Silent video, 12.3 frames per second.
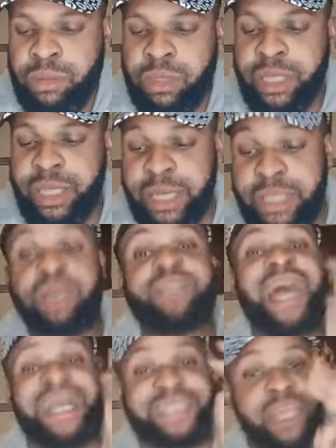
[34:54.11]

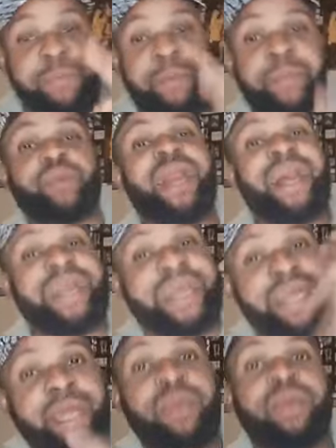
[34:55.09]
that three people now,
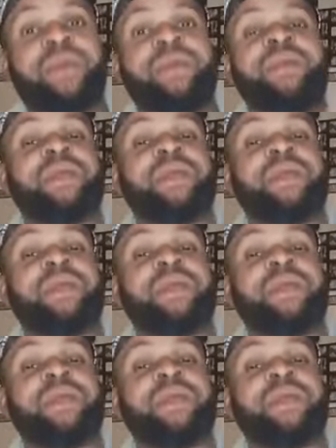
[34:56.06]
he